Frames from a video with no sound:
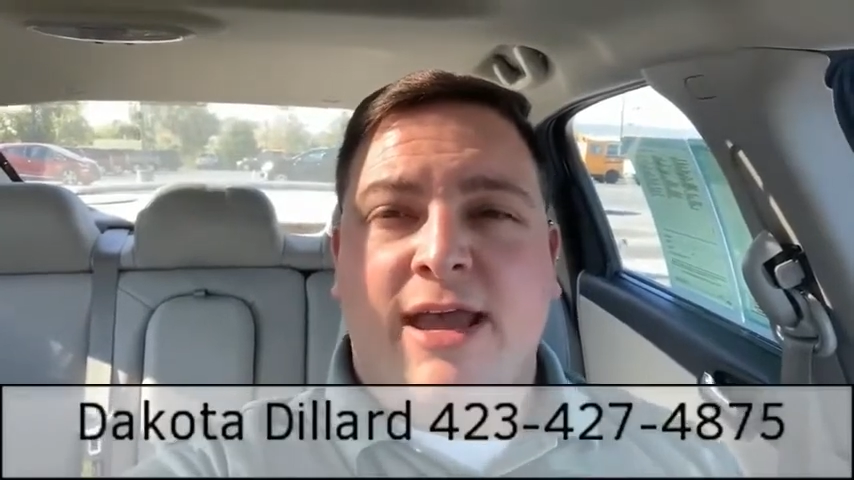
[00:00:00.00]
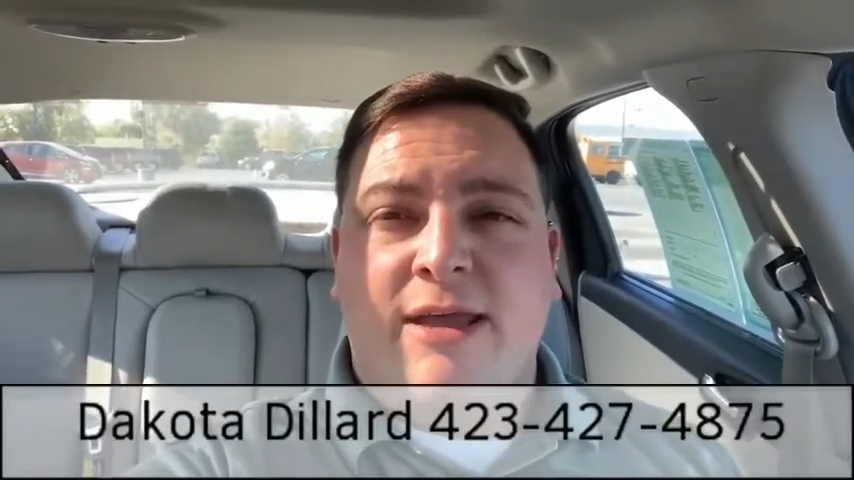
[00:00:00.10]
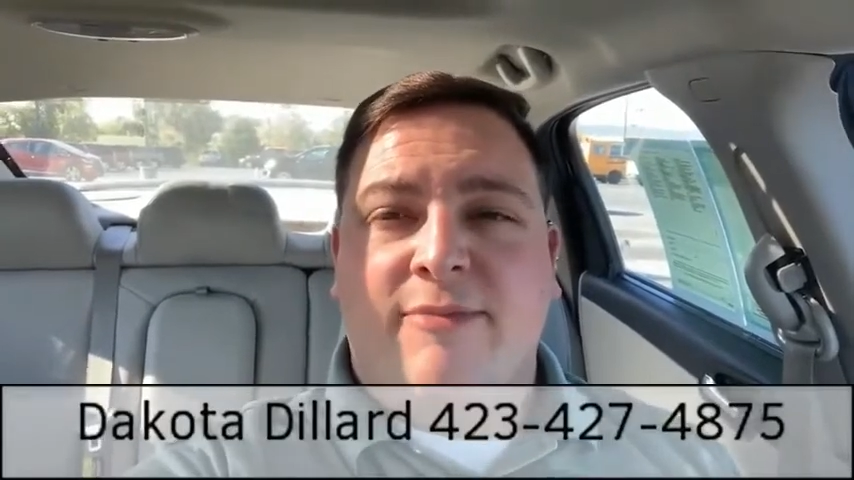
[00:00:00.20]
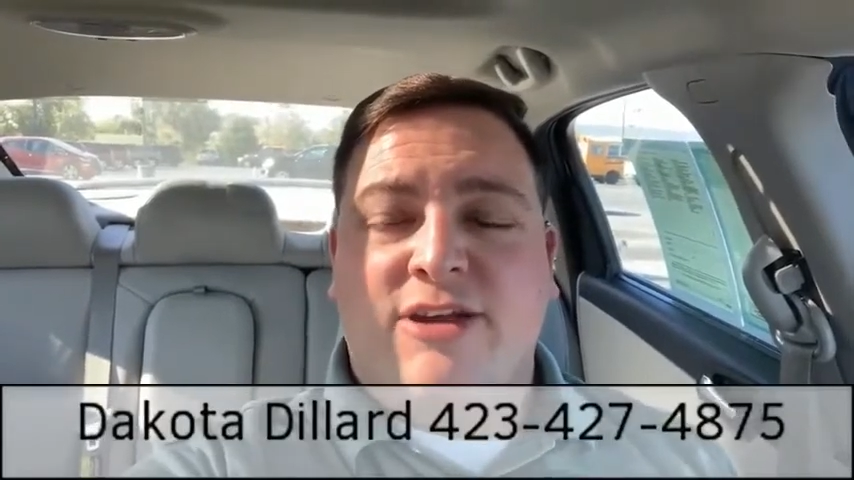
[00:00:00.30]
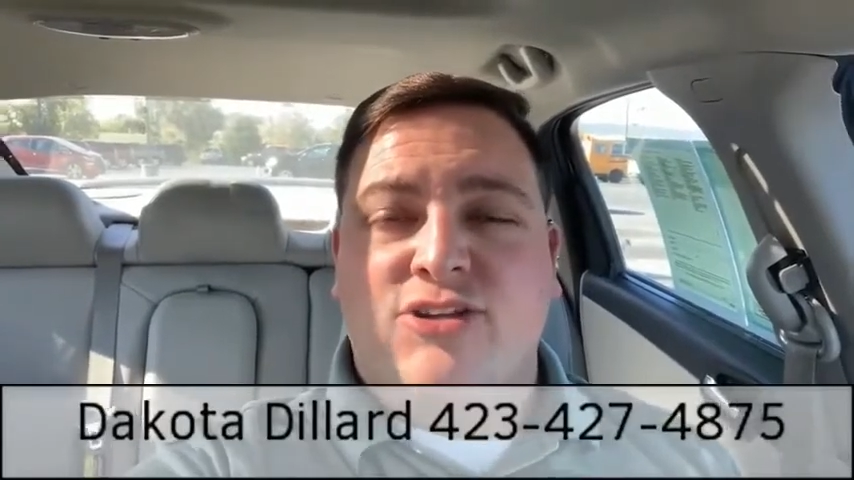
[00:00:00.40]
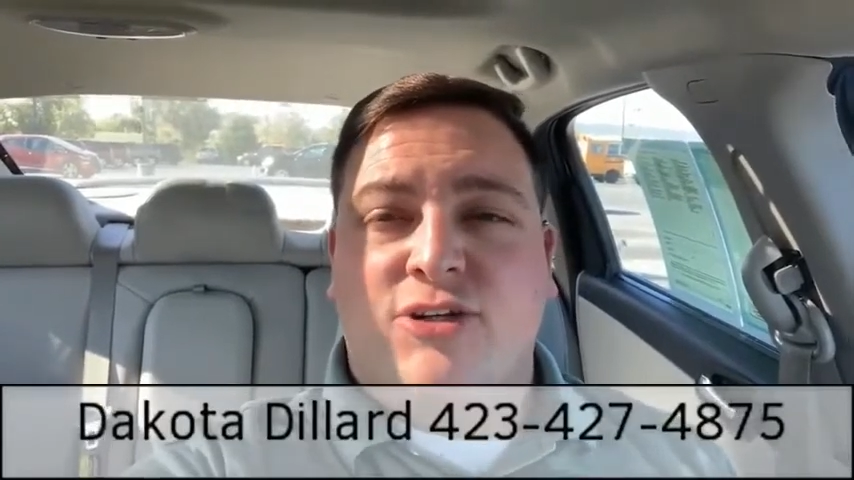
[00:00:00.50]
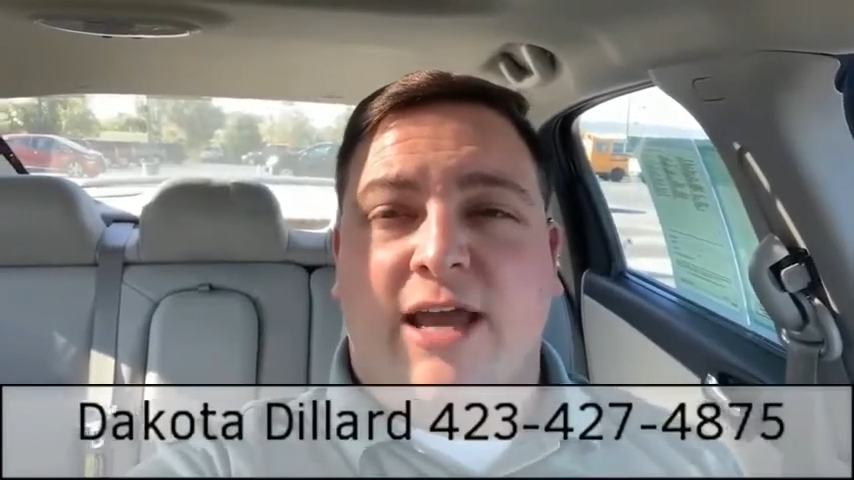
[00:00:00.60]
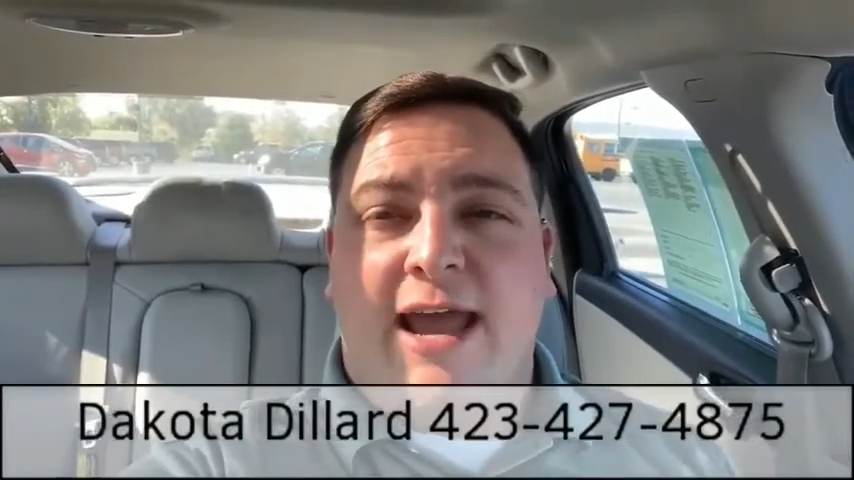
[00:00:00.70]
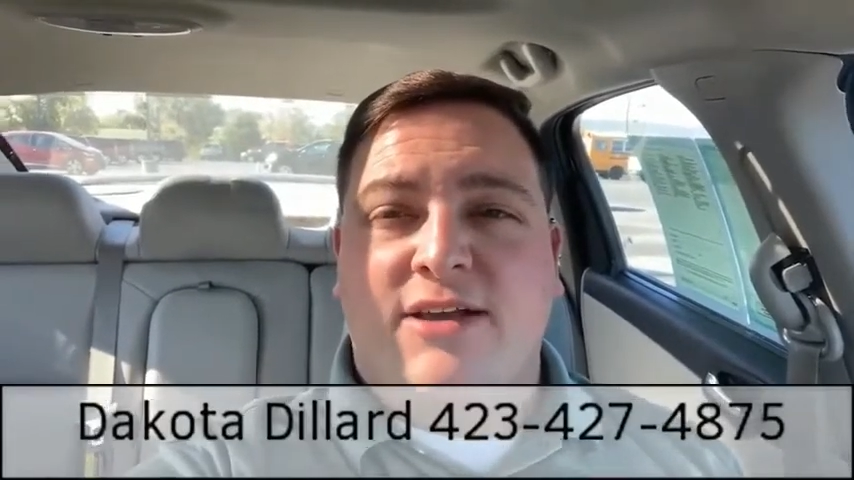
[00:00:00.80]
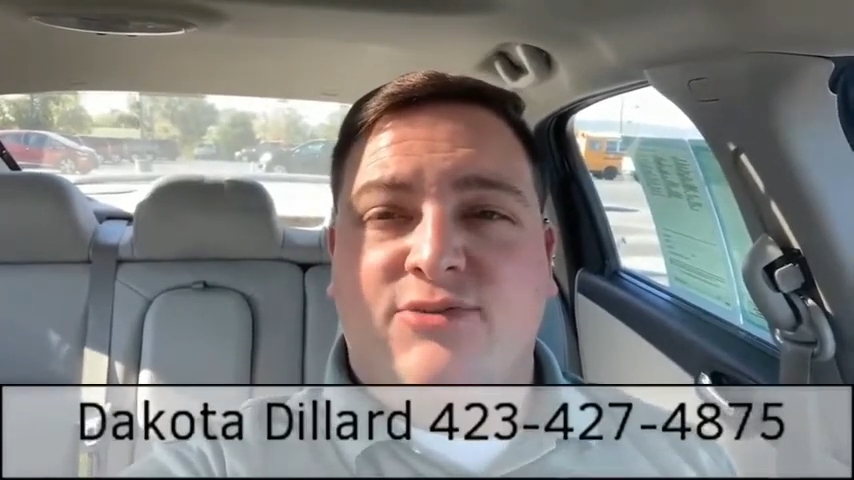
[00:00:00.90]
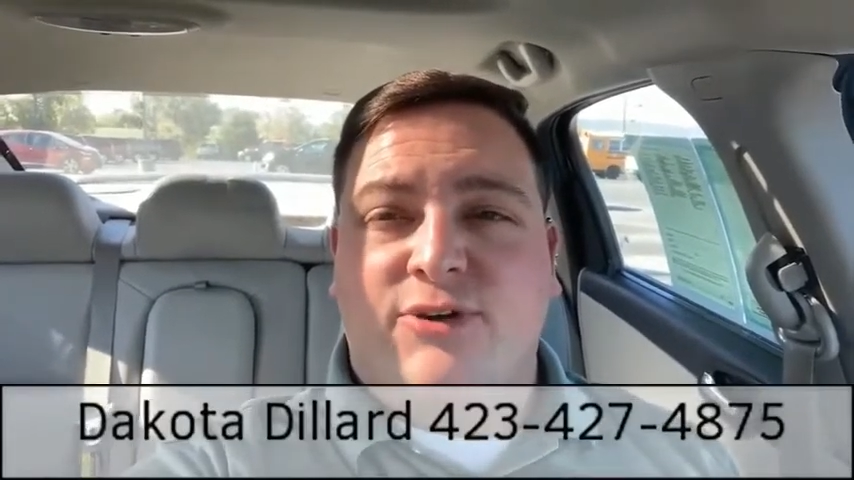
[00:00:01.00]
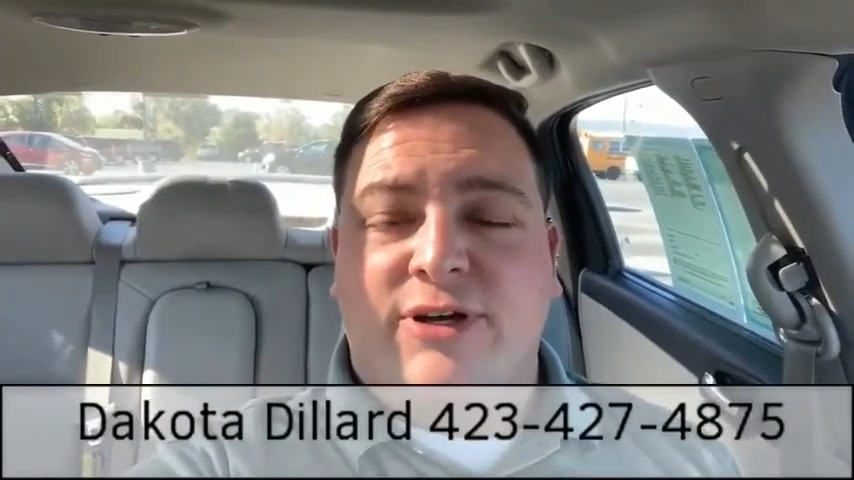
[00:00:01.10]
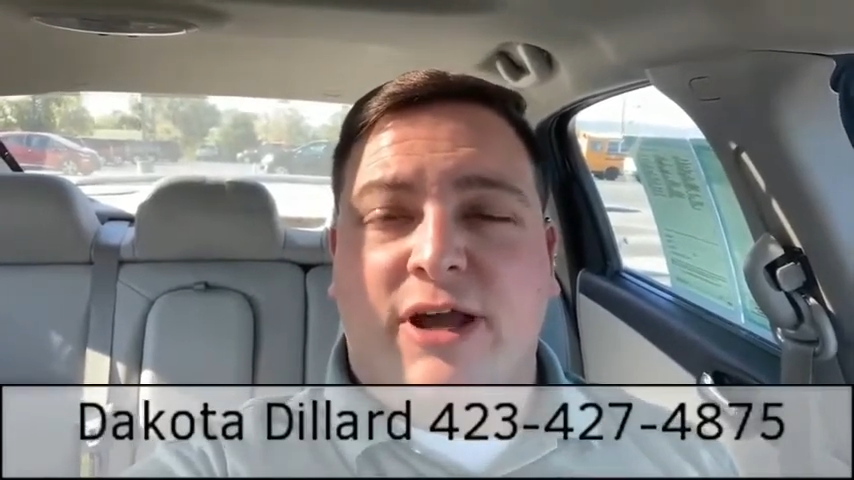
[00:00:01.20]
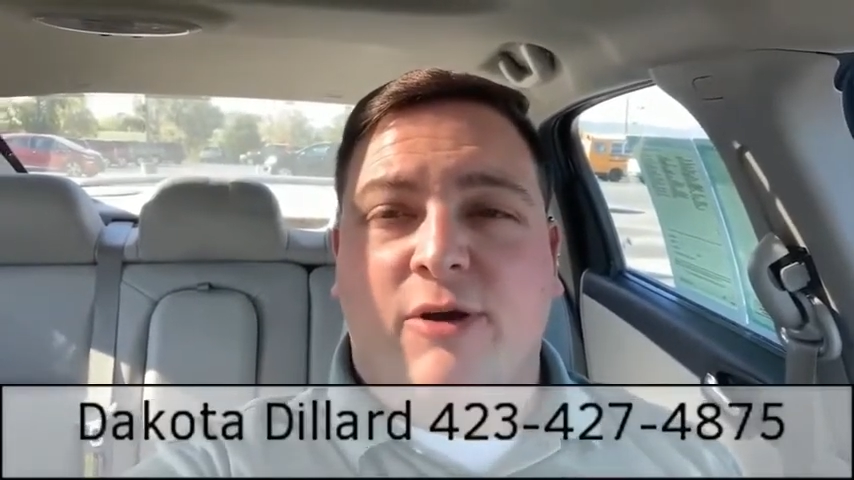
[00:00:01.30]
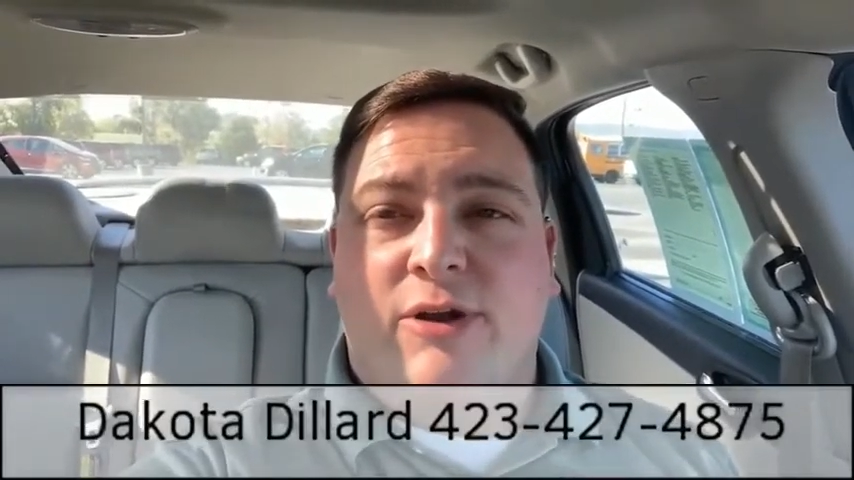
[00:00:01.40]
and make sure to ask for
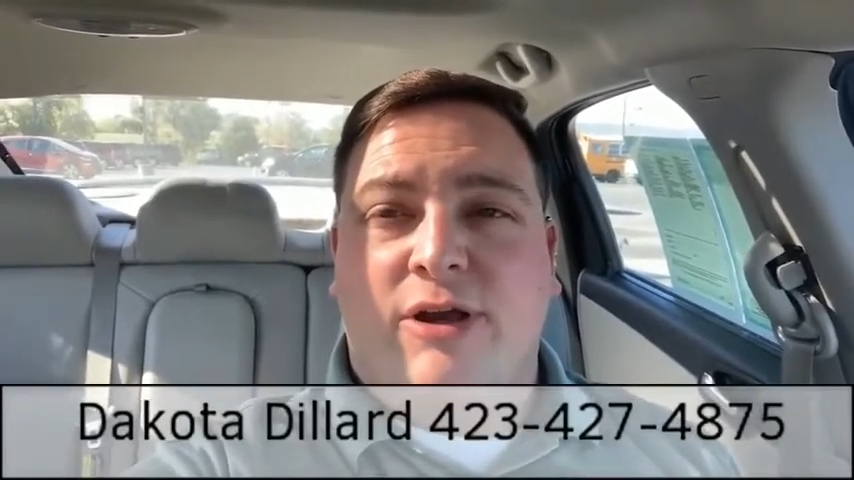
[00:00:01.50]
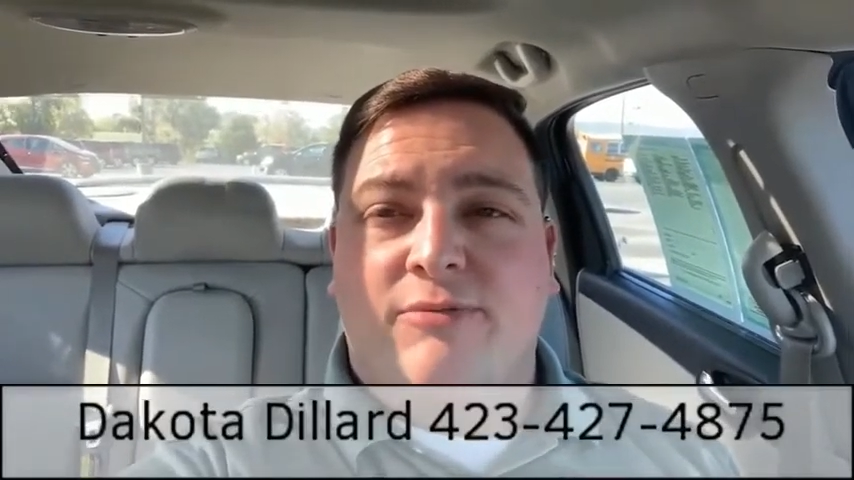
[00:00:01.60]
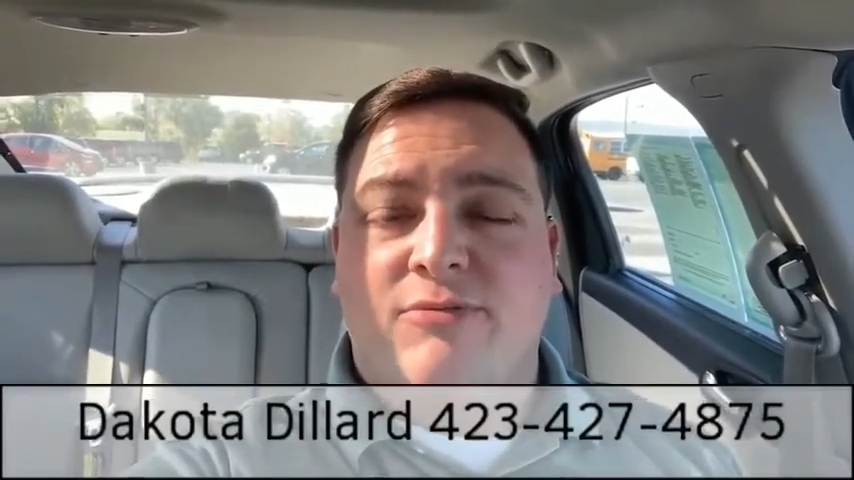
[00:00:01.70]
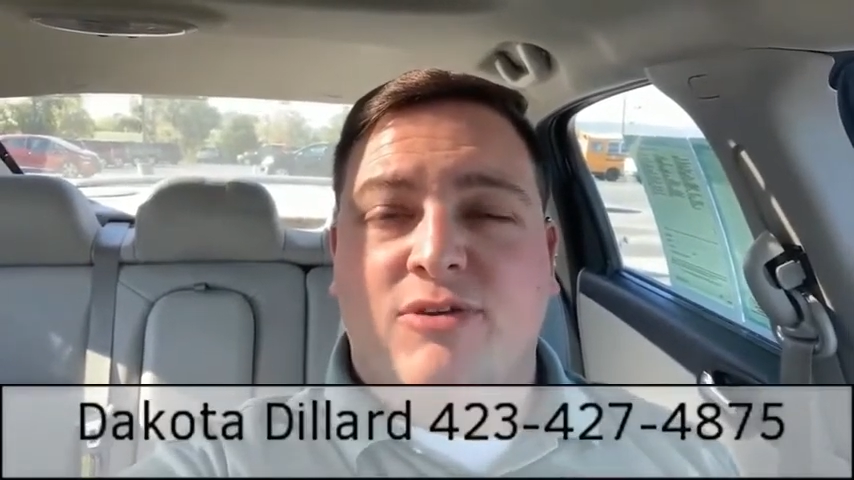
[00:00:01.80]
Dakota.